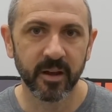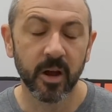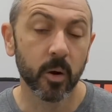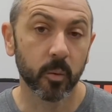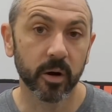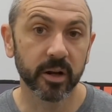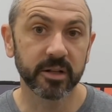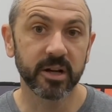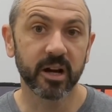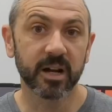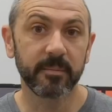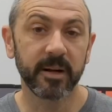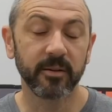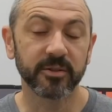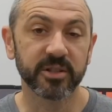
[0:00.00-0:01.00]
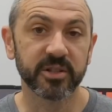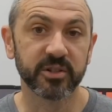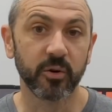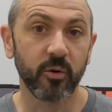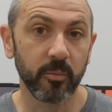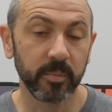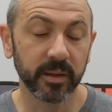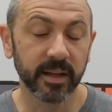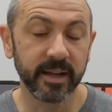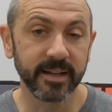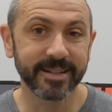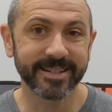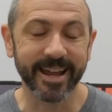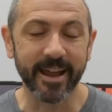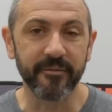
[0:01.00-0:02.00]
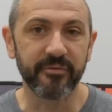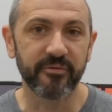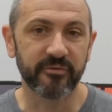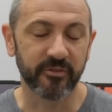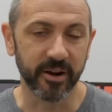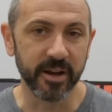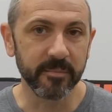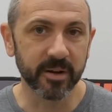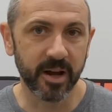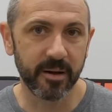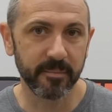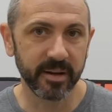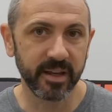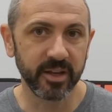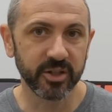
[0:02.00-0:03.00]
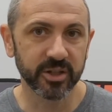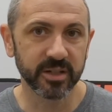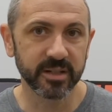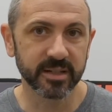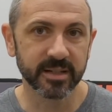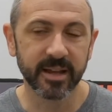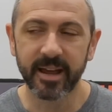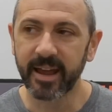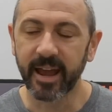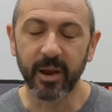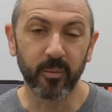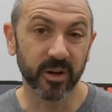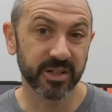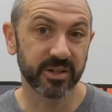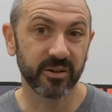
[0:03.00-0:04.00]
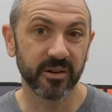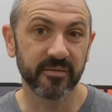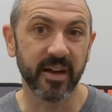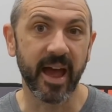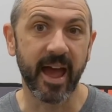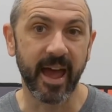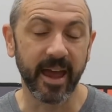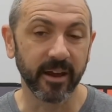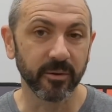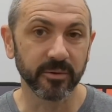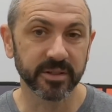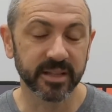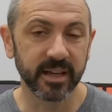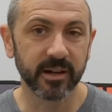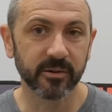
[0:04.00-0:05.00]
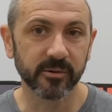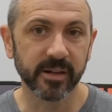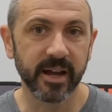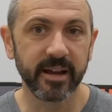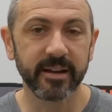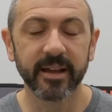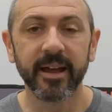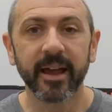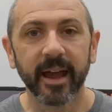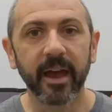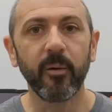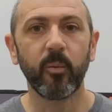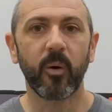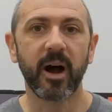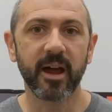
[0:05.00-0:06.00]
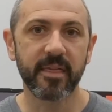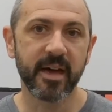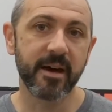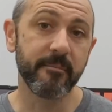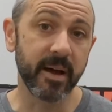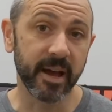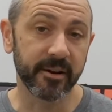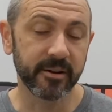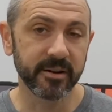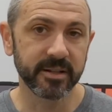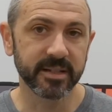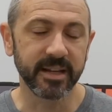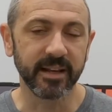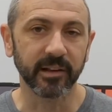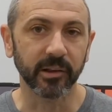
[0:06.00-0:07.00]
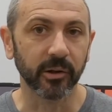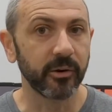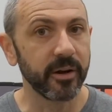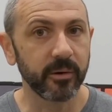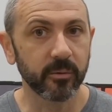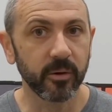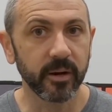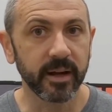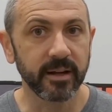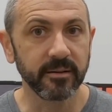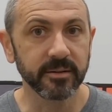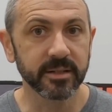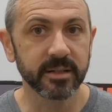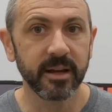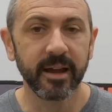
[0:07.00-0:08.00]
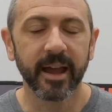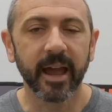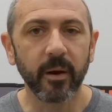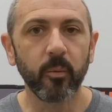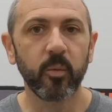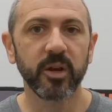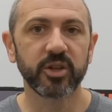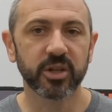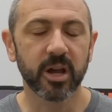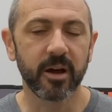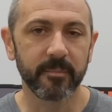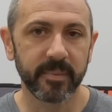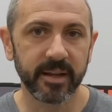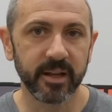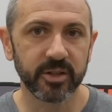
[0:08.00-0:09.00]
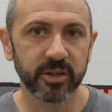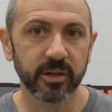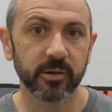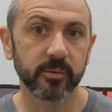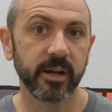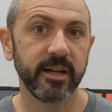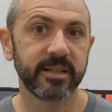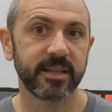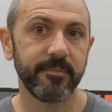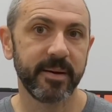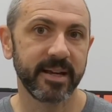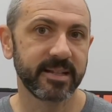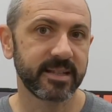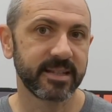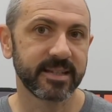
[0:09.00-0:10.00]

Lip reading: We're going to talk about sole plates and frame combinations and what sort of angles they create and why that matters in learning Royales, and which combination creates the best